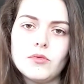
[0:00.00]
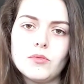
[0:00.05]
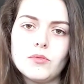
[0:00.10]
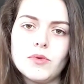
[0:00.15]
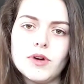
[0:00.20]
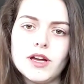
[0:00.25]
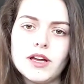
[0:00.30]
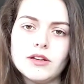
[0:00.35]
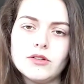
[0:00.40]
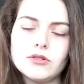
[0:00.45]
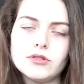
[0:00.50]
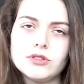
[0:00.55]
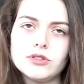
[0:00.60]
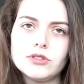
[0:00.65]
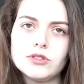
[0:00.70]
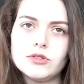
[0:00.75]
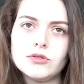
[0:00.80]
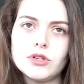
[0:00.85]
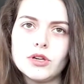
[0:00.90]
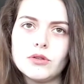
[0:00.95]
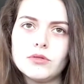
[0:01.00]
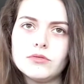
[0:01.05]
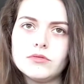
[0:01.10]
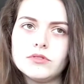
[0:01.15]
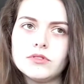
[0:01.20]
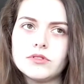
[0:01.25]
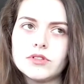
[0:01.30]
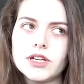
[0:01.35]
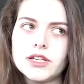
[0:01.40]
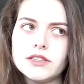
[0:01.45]
where you go,
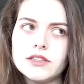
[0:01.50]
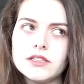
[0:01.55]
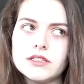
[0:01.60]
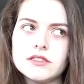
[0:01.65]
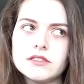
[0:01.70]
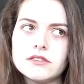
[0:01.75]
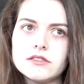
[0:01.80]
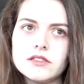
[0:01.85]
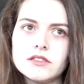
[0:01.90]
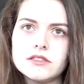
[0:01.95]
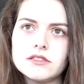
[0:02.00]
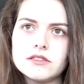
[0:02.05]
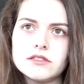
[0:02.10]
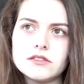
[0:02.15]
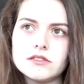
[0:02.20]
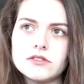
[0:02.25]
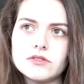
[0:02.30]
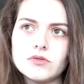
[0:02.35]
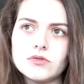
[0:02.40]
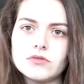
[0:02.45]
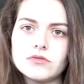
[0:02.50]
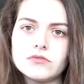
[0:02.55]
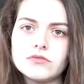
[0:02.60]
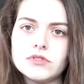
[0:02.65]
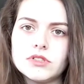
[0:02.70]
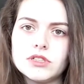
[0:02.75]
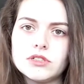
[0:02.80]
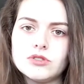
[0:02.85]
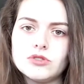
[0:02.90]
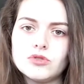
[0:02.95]
okay, this is not
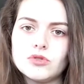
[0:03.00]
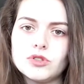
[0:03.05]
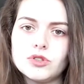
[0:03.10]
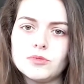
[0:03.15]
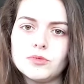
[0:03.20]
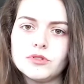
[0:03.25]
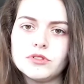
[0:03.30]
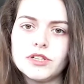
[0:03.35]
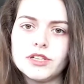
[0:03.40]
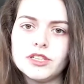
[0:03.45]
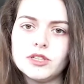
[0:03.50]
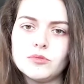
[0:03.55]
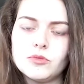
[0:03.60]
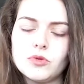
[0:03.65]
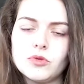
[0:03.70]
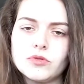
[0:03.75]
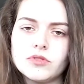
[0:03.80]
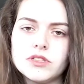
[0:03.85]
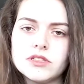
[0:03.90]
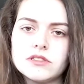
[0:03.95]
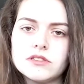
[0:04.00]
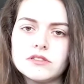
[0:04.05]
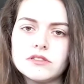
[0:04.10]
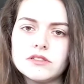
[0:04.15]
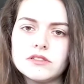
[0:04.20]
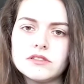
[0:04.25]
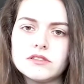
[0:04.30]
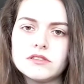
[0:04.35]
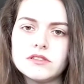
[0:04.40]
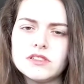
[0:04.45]
enjoyable anymore.
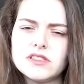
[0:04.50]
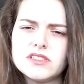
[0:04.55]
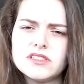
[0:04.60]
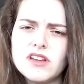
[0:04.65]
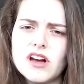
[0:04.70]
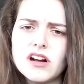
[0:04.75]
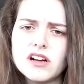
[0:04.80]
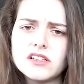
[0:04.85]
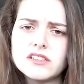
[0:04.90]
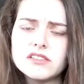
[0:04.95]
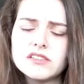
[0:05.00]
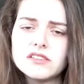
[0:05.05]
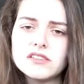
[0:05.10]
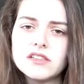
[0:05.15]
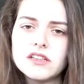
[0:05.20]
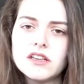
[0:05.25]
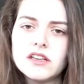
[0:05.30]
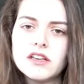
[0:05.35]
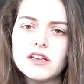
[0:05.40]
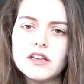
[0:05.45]
This sucks.